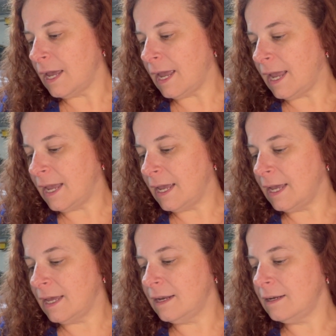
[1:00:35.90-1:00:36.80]

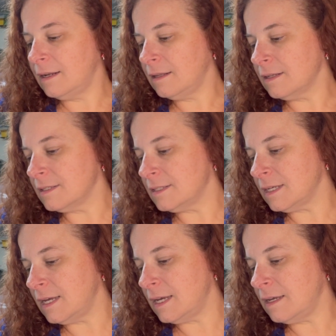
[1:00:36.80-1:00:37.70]
And let's
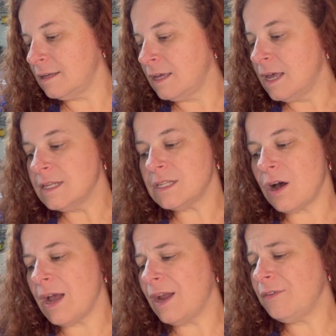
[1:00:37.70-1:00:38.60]
see,
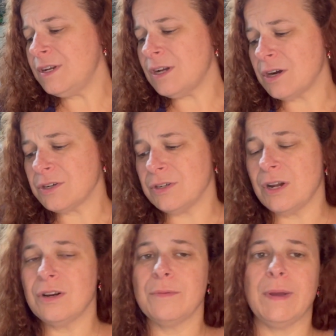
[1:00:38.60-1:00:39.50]
saw every doctor
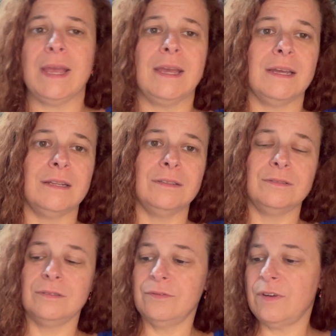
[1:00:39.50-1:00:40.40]
known to
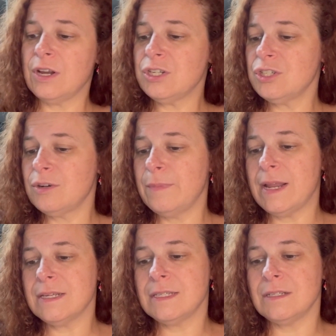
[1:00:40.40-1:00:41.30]
man, functional
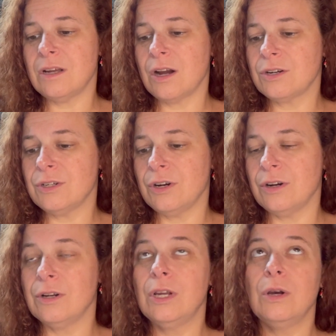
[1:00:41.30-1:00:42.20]
medicine
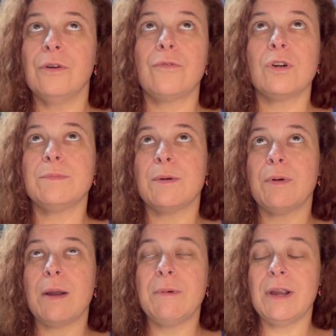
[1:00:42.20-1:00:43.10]
doctor, of course my
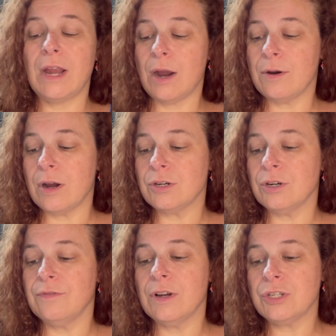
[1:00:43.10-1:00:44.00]
primary care
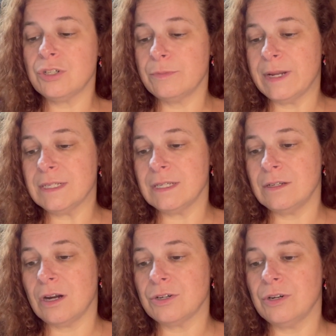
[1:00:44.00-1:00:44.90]
doctor, functional medicine
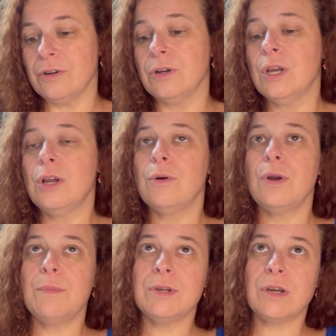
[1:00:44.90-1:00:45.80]
doctor,
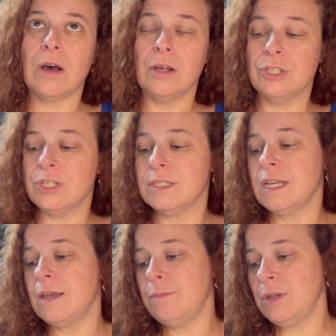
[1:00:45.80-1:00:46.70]
rheumatologist,
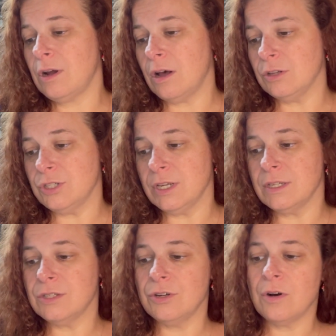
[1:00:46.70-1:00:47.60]

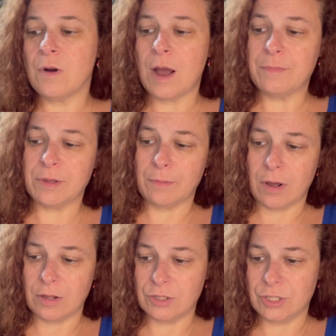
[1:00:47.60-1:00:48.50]
immunologist,
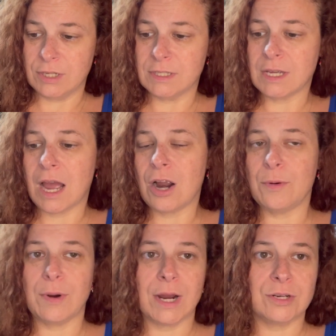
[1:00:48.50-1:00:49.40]
neuro-ophthalmologist,
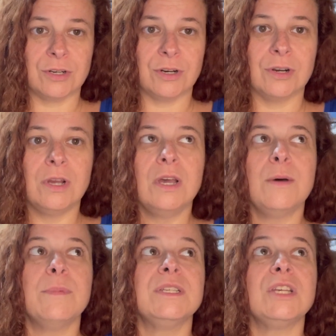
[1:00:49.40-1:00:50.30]
chiropractor,
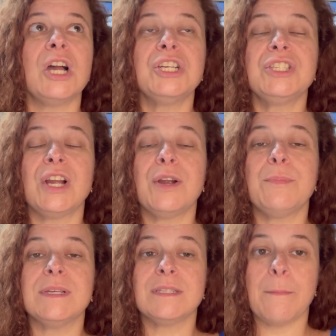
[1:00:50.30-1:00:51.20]
massage
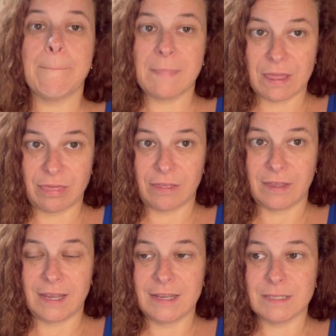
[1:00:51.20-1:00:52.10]
therapist
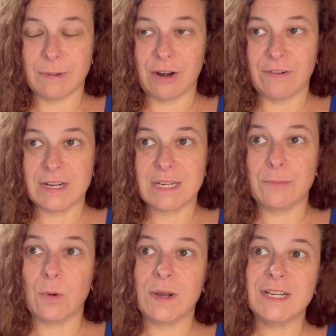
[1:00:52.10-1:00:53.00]
monthly. As a matter of fact,
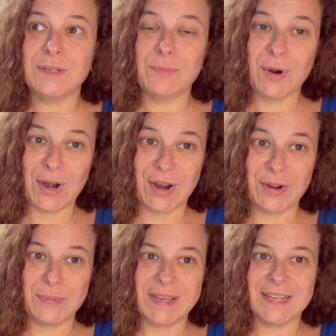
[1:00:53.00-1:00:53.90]
I'm going
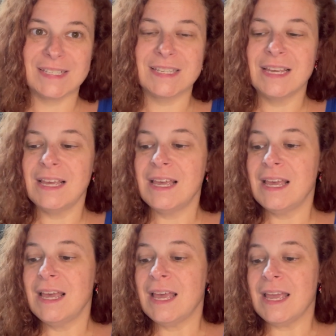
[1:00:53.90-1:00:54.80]
tomorrow because
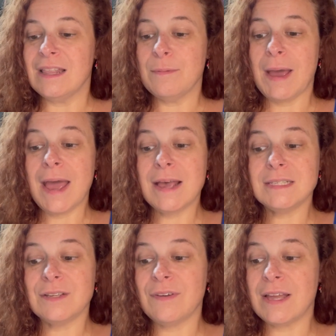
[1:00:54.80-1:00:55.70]
in the
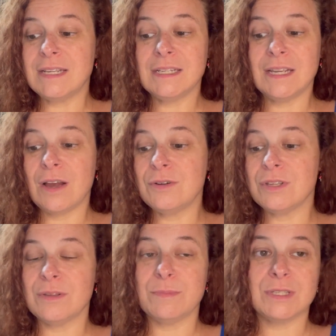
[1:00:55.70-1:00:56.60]
past, if I didn't go
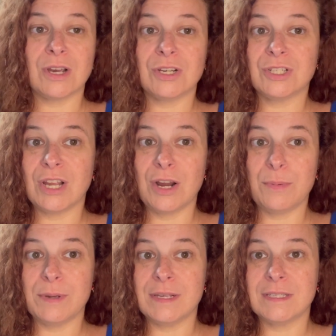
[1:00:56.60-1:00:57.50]
to the massage
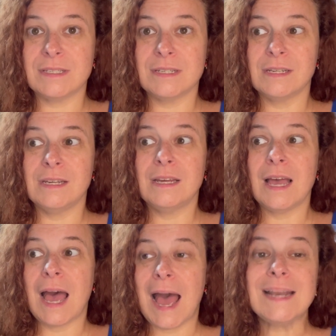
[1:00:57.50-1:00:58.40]
therapist,
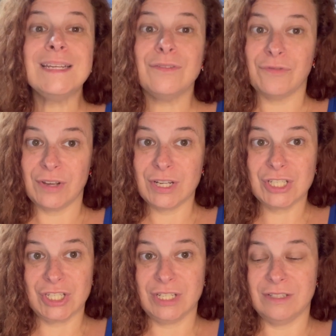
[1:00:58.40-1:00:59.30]
I didn't
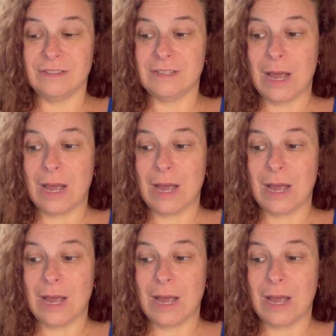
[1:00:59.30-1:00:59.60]
function.